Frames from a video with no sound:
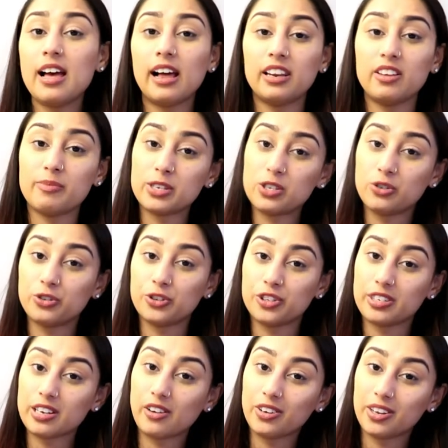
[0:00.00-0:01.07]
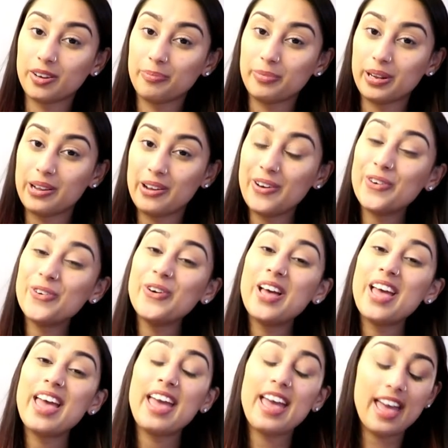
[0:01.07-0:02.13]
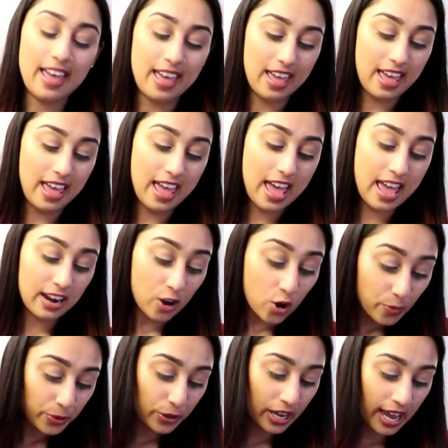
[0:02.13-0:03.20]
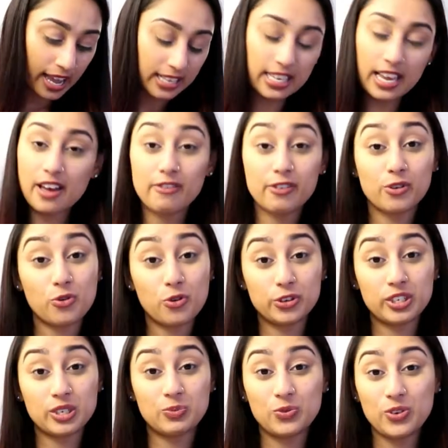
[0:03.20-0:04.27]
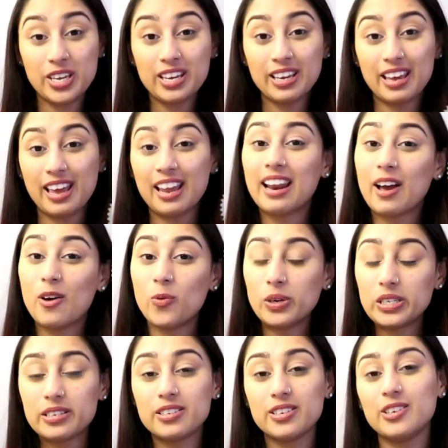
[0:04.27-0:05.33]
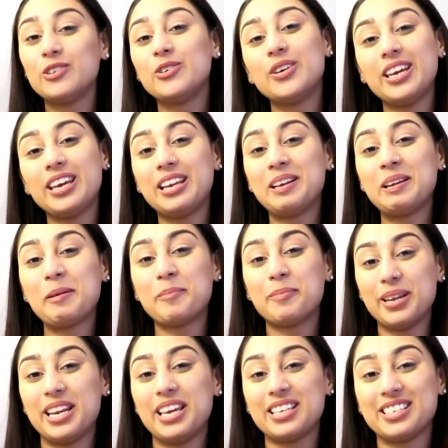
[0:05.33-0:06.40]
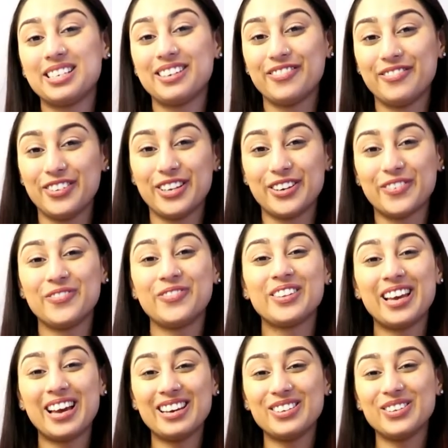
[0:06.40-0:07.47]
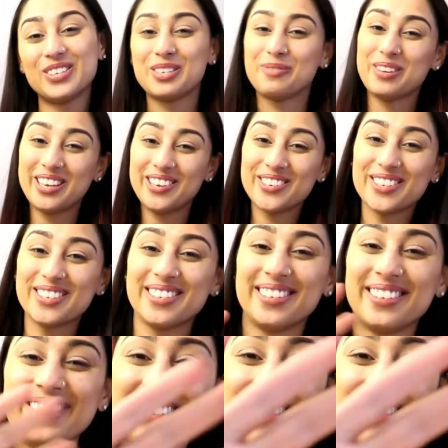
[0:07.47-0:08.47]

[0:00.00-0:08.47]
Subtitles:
I'll leave my socials down here below. And I hope you guys have an awesome week, and I will see you in my next video. Adios, amigos.